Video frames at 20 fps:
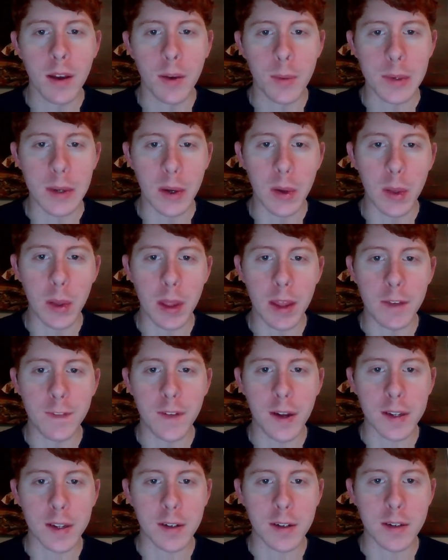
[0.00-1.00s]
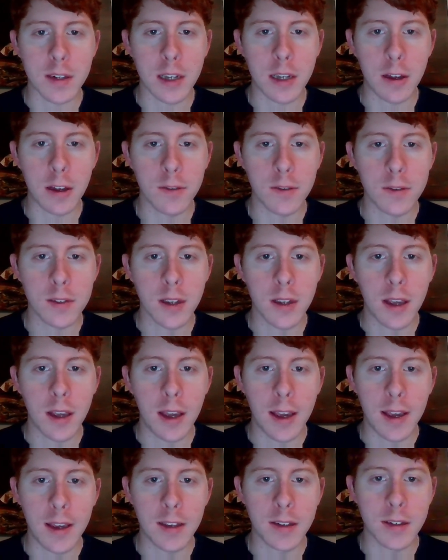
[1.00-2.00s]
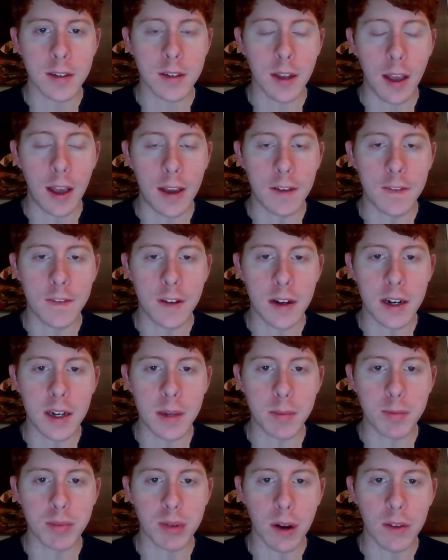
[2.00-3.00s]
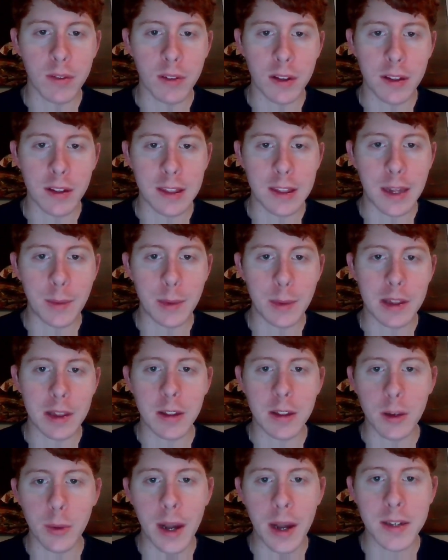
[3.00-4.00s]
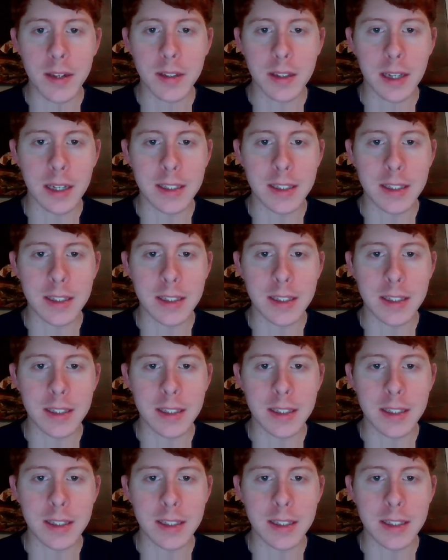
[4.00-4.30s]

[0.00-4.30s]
we only affect ourselves is a very prevalent theme within the West,